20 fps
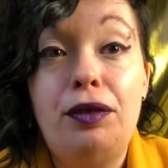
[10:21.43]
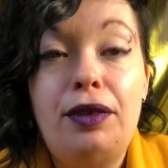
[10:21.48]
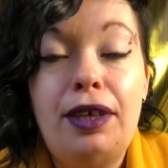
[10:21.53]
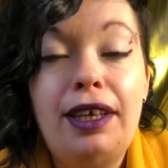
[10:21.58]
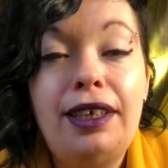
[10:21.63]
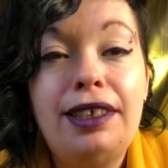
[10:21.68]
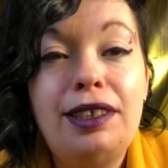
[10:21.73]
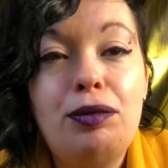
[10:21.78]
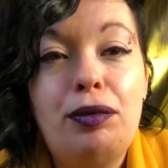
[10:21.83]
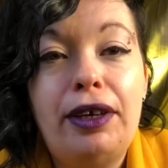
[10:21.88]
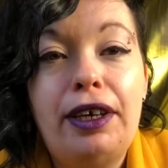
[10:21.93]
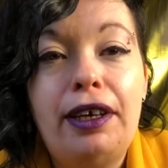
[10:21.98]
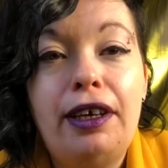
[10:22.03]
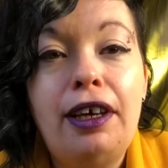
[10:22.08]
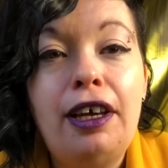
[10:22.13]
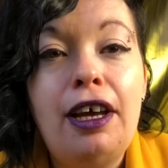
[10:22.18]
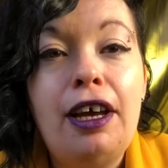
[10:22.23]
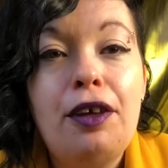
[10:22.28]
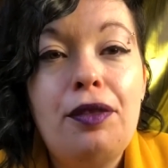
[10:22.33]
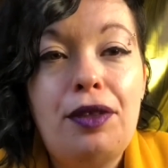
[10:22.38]
That is where,
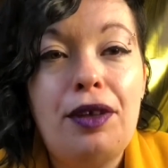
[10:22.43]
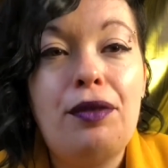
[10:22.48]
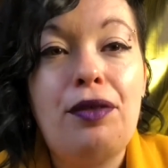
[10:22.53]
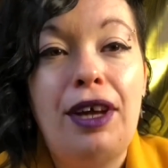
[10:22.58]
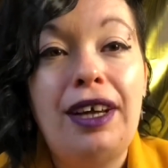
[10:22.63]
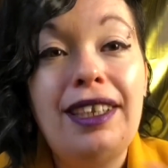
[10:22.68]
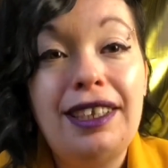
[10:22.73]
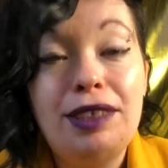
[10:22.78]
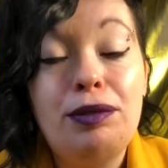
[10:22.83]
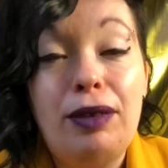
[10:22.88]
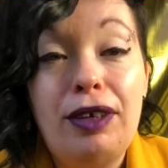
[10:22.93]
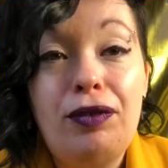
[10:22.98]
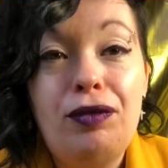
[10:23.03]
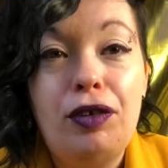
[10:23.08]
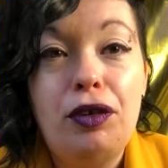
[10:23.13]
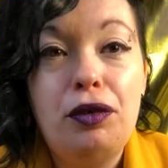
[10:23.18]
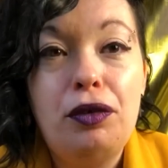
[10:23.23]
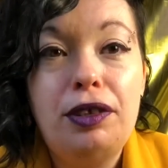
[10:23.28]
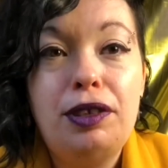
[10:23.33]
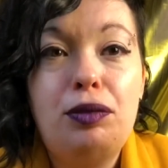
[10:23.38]
that is my
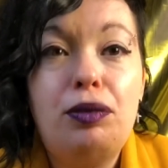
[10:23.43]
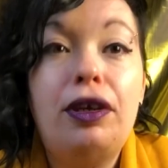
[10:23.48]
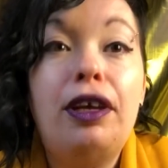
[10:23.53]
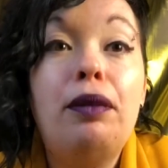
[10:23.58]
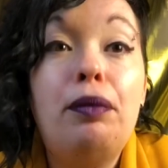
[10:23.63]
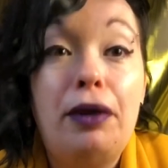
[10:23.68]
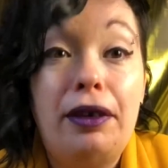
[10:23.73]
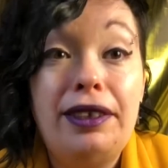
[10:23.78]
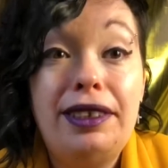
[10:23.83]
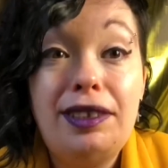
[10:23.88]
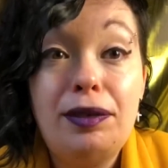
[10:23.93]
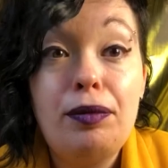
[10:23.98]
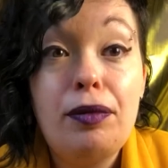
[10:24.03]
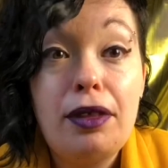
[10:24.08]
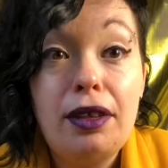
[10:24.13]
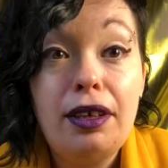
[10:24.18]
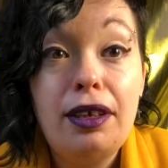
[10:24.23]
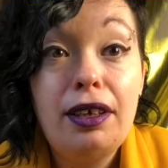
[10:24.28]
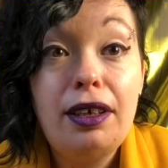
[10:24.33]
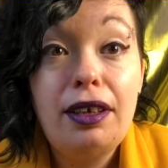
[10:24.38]
focus when I buy
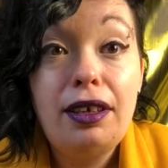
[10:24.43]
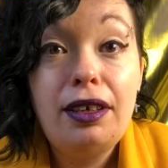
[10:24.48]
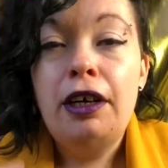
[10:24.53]
something.